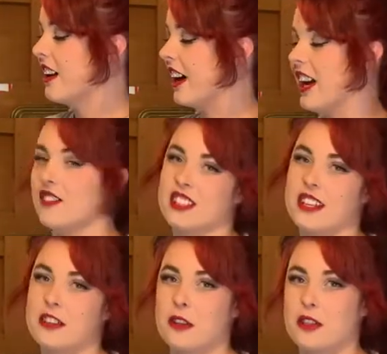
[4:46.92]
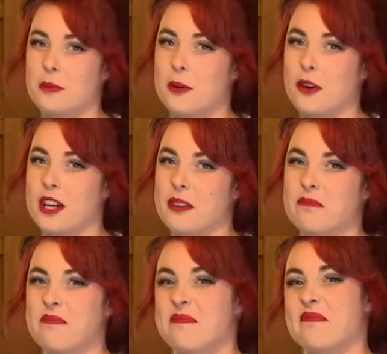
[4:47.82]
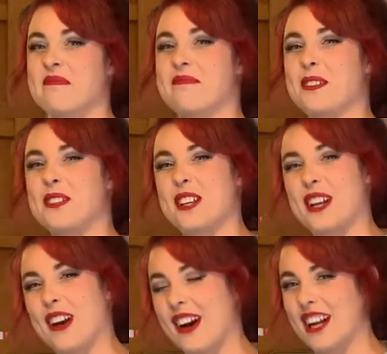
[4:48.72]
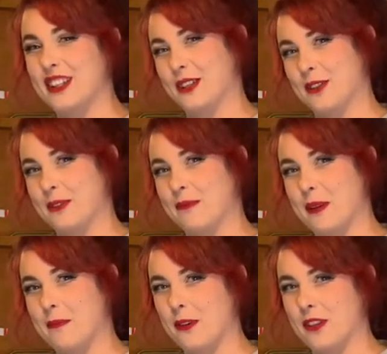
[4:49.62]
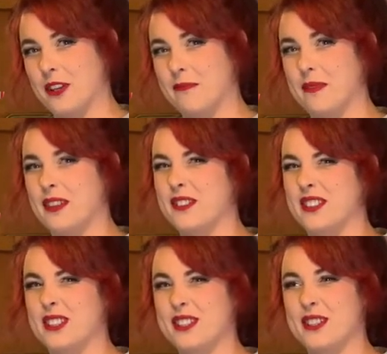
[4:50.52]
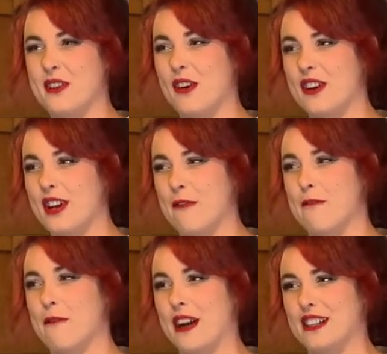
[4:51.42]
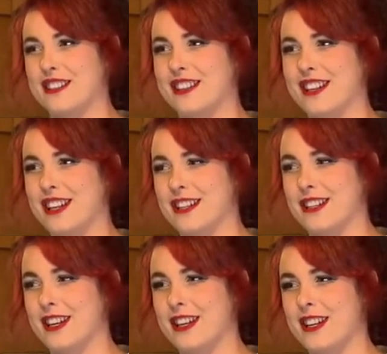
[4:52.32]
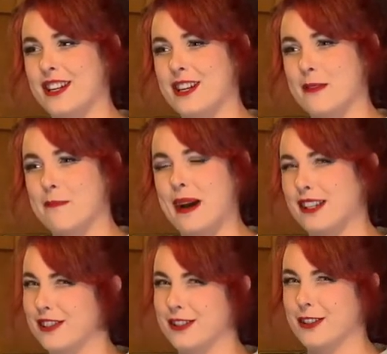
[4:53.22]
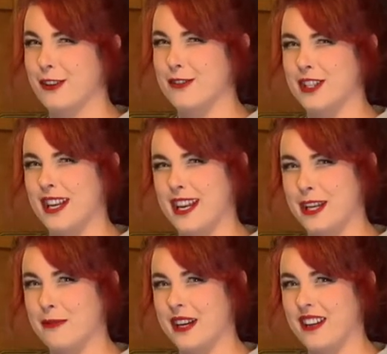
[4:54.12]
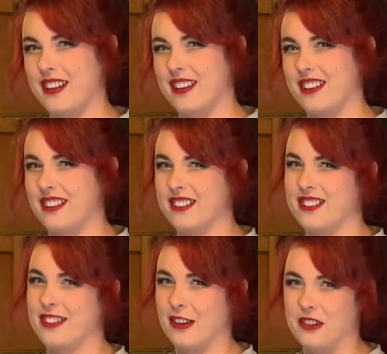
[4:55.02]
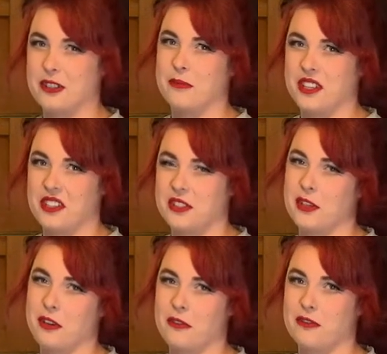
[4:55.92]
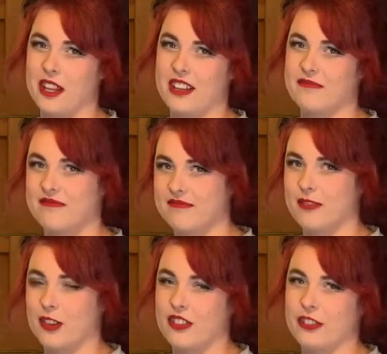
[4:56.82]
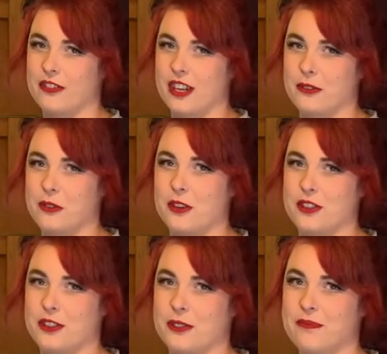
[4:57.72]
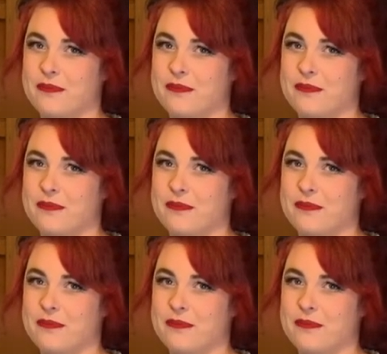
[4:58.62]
I haven't done it on this mock-up because I kinda couldn't be bothered because it's not a functioning button closure anyway. It's going to be sewn flat on the final costume.